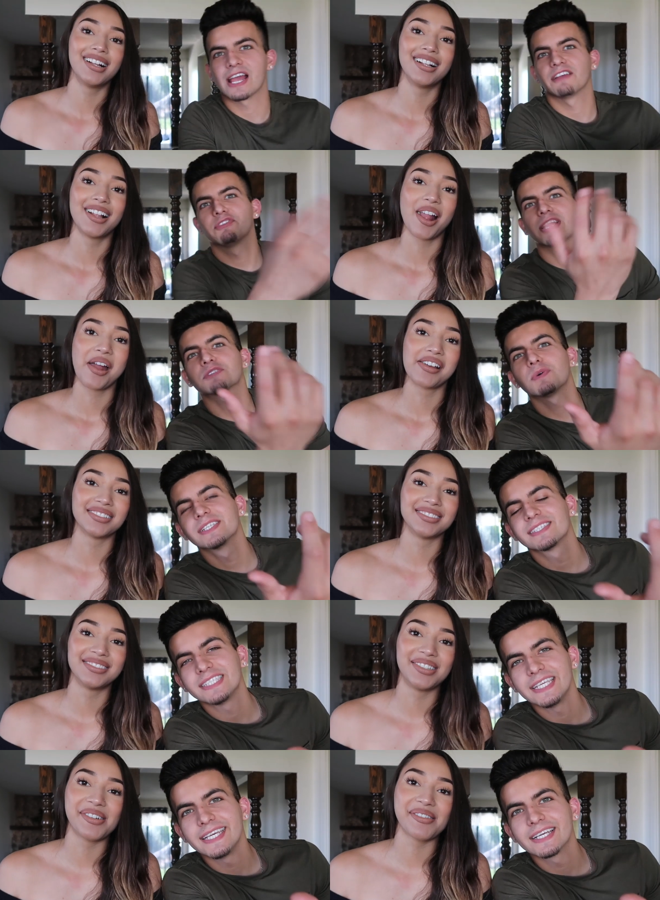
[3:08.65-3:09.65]
Speaker 1: Alright, if you guys want to
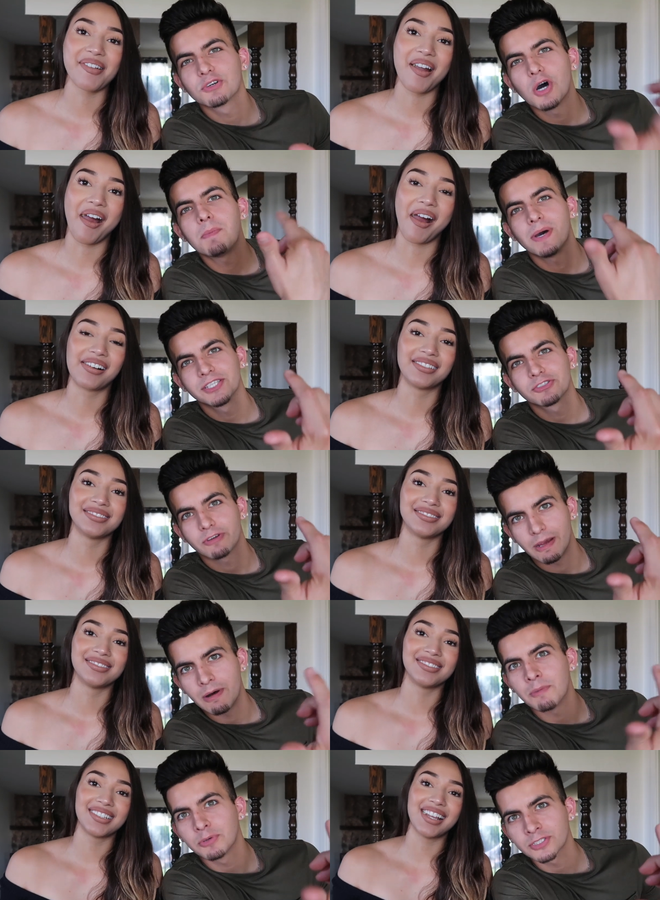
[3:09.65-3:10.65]
see it, go on my
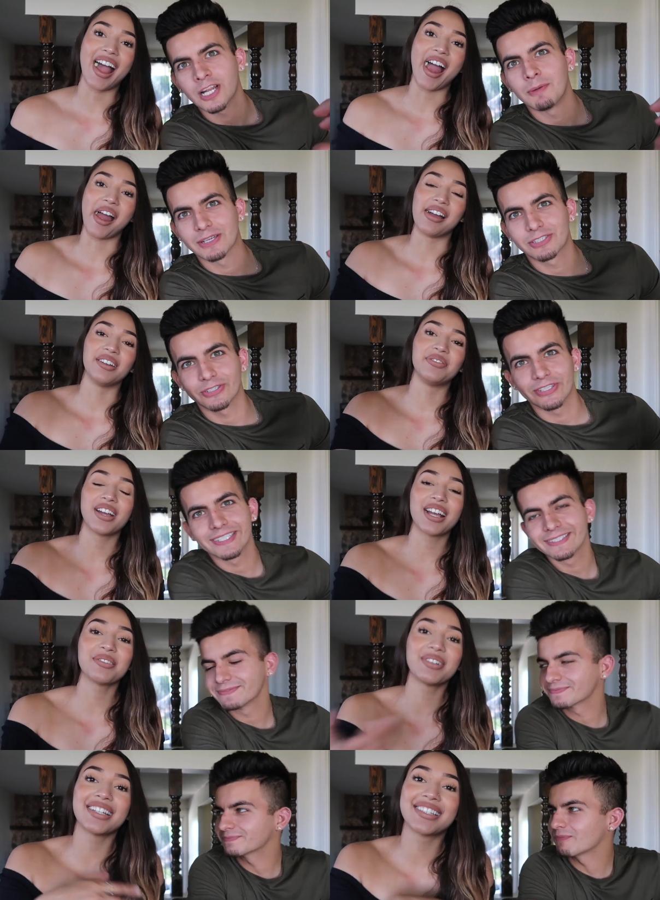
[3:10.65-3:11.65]
Instagram. i yeah, it on my if you
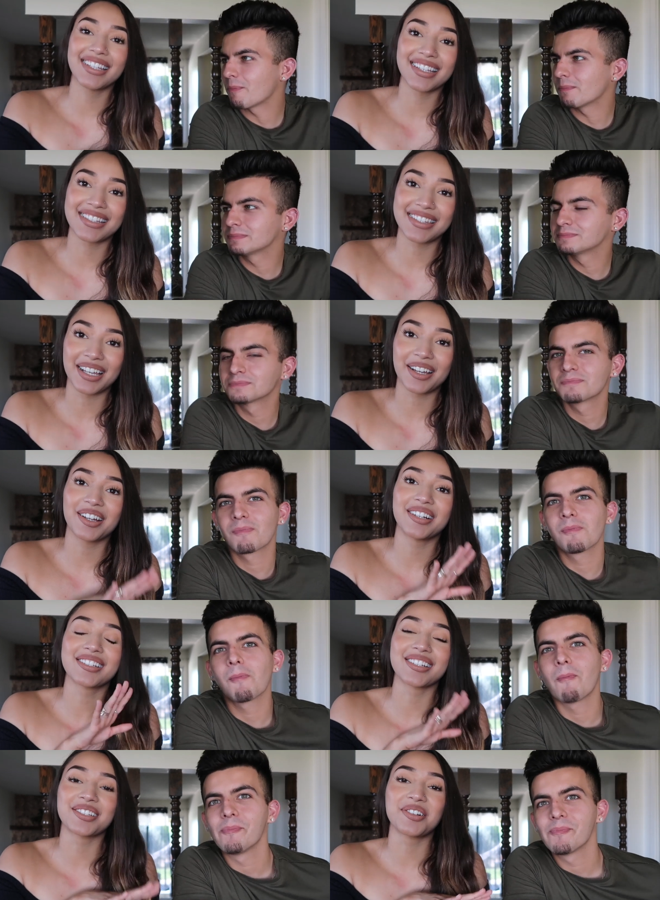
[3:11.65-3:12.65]
Speaker 2: guys want to see the
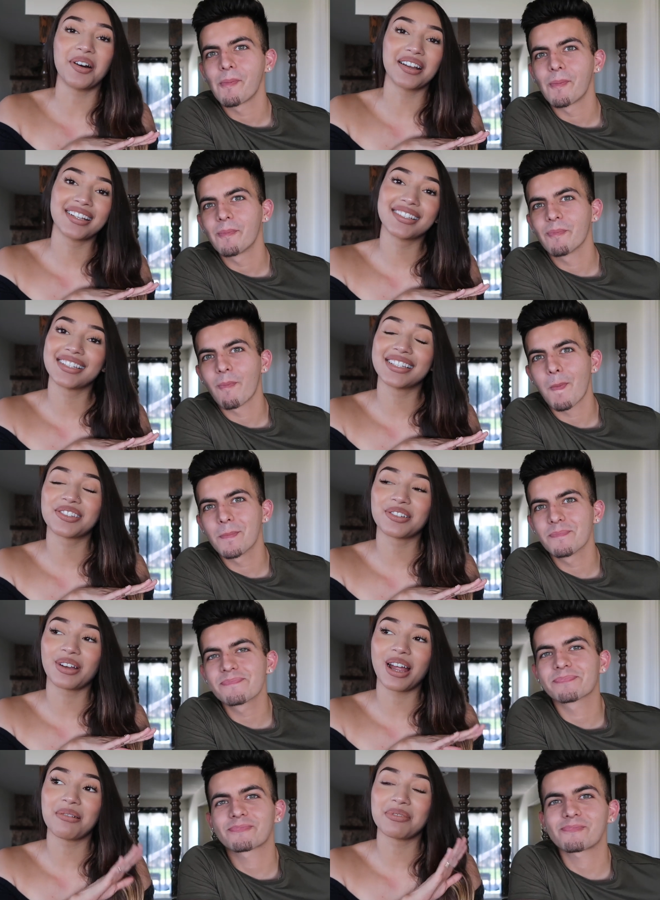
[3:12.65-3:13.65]
sticker, just go on his
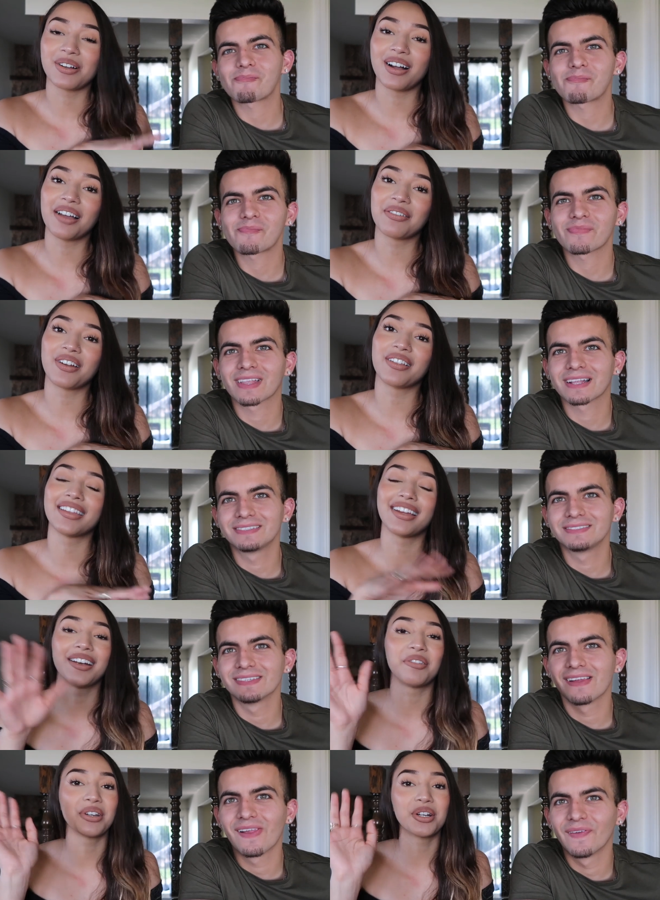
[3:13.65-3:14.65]
Instagram. He'll have it on
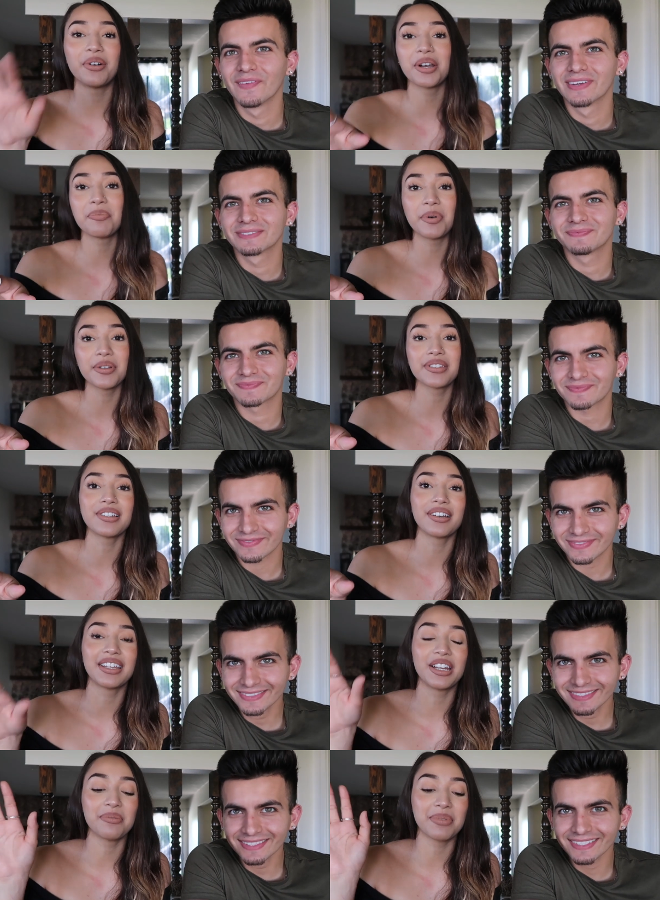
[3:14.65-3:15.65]
there. We don't want to post it
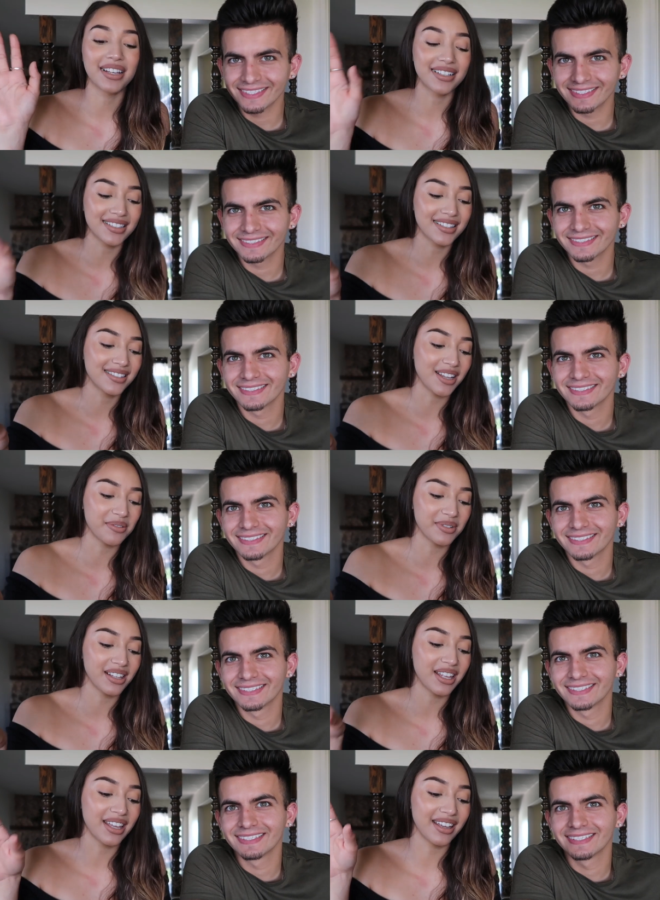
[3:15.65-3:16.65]
on here because it's not
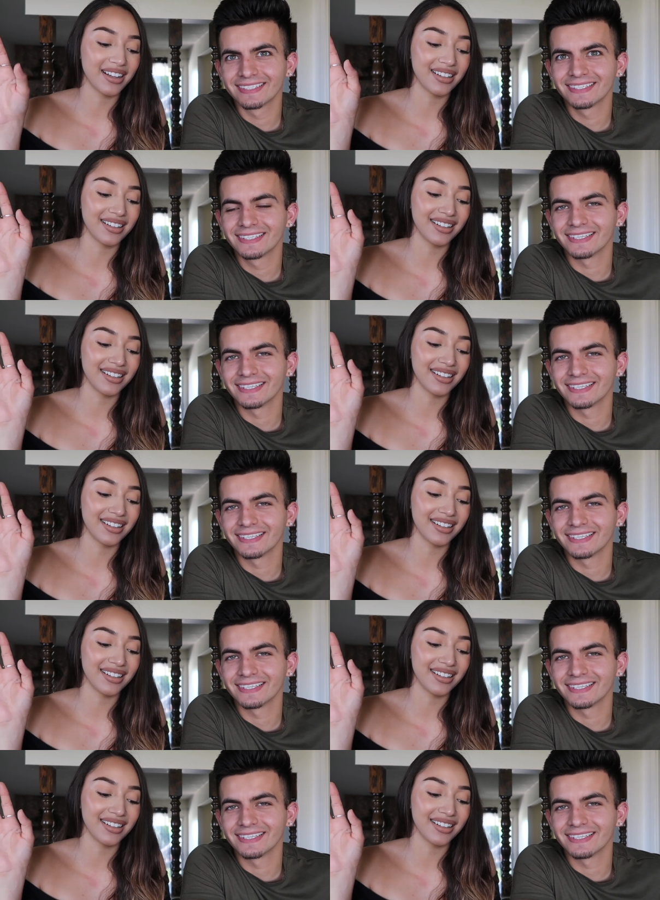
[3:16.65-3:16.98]
really